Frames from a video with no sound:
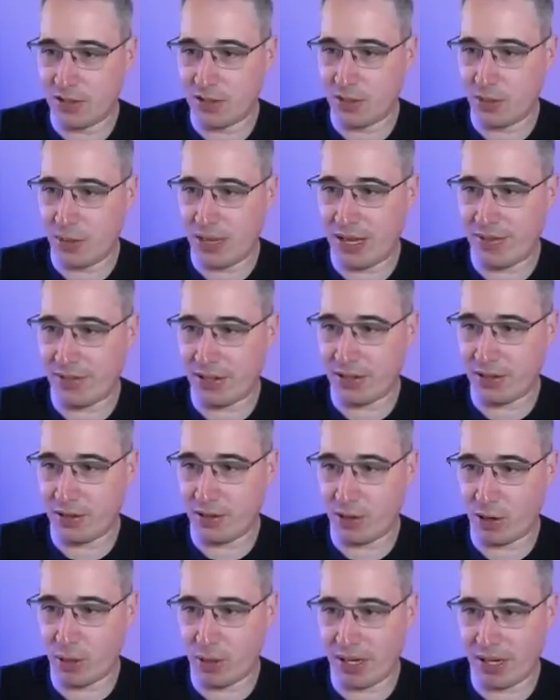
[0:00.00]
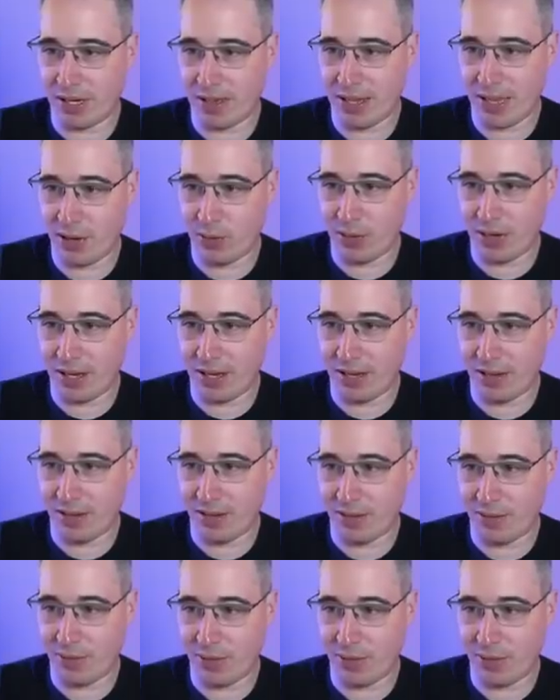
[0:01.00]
So we have it growing in that way,